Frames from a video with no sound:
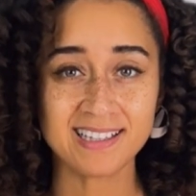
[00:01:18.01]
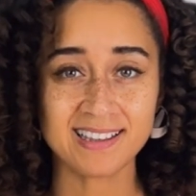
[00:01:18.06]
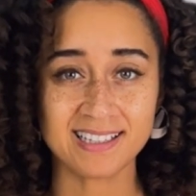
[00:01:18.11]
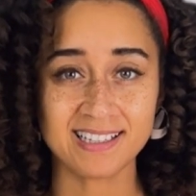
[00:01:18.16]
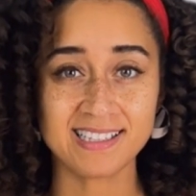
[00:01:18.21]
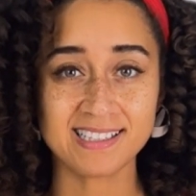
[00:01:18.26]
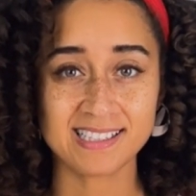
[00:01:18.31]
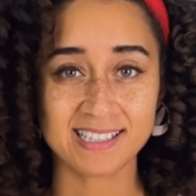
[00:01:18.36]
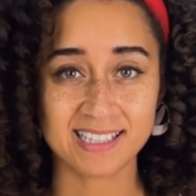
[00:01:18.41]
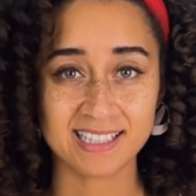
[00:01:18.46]

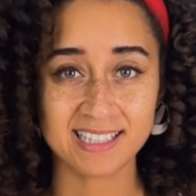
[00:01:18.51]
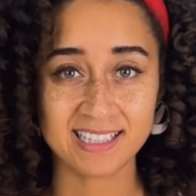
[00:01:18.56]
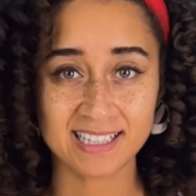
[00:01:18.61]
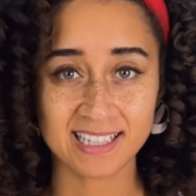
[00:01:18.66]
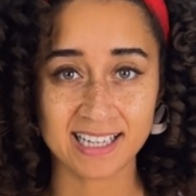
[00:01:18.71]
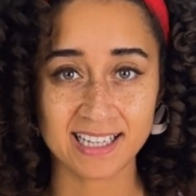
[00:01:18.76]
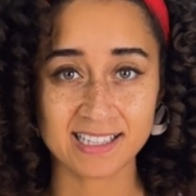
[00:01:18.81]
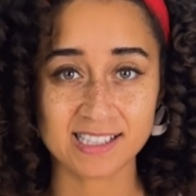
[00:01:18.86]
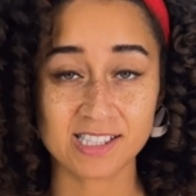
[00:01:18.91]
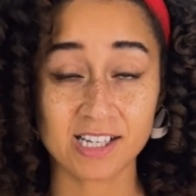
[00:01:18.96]
these
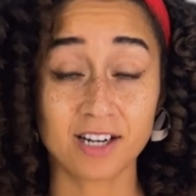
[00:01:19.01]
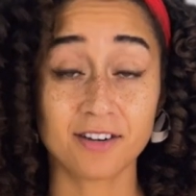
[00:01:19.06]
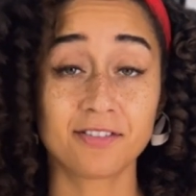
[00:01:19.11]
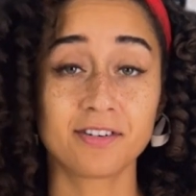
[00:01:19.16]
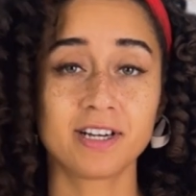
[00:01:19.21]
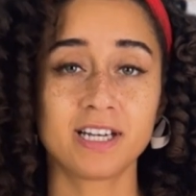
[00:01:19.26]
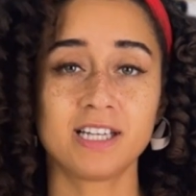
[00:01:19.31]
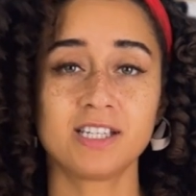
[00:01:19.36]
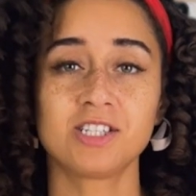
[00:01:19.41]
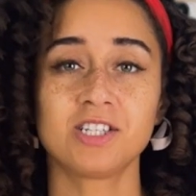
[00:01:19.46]
e-gates are for
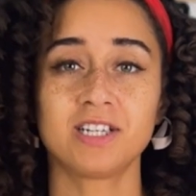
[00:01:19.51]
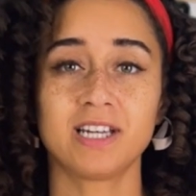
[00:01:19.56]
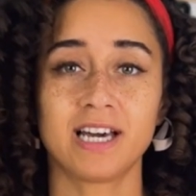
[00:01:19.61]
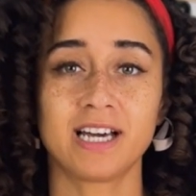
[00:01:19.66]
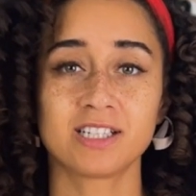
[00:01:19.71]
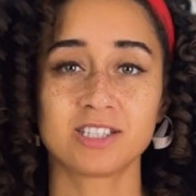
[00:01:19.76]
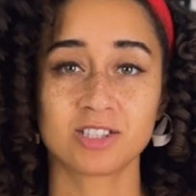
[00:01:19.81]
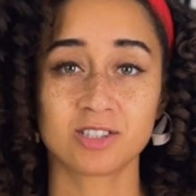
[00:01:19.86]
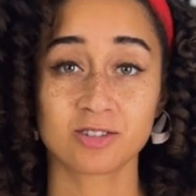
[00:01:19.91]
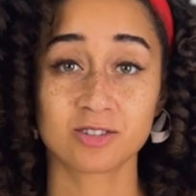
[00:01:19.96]

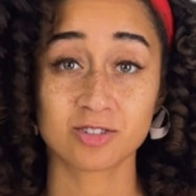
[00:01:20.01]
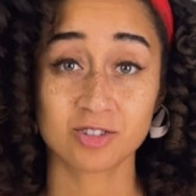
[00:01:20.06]
international